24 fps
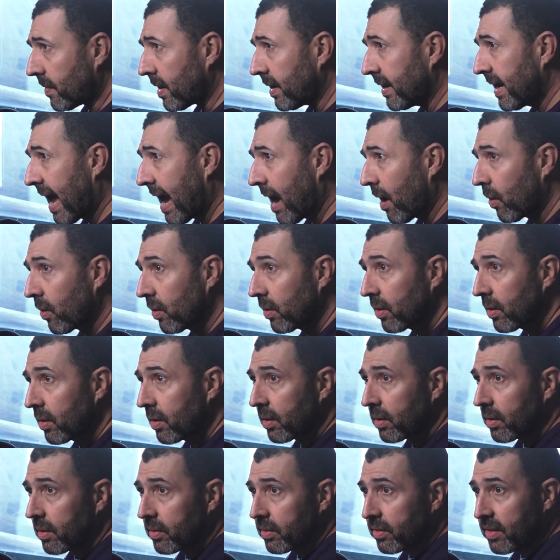Now,
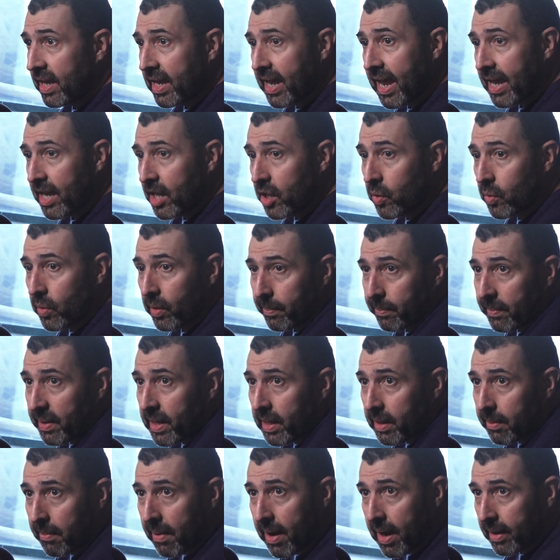they get you and me
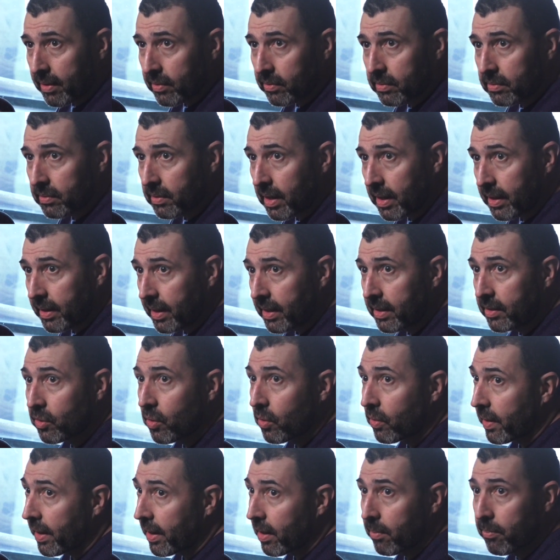to model, and ain't
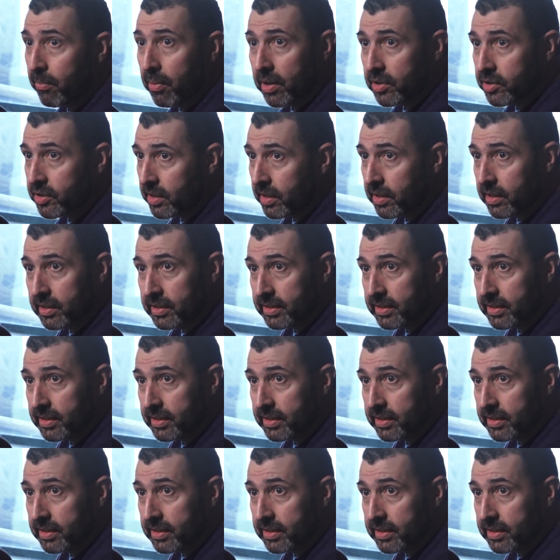no airbrushing going to